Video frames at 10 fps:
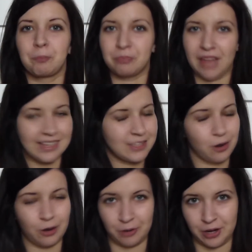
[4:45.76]
That's
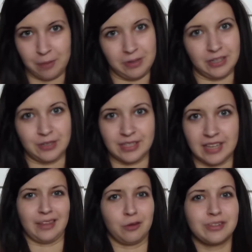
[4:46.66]
not what I mean to
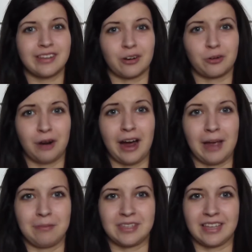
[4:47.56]
say. Those are
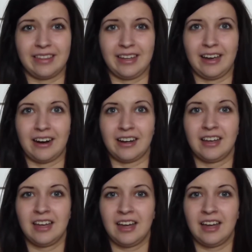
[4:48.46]
crimes, and they are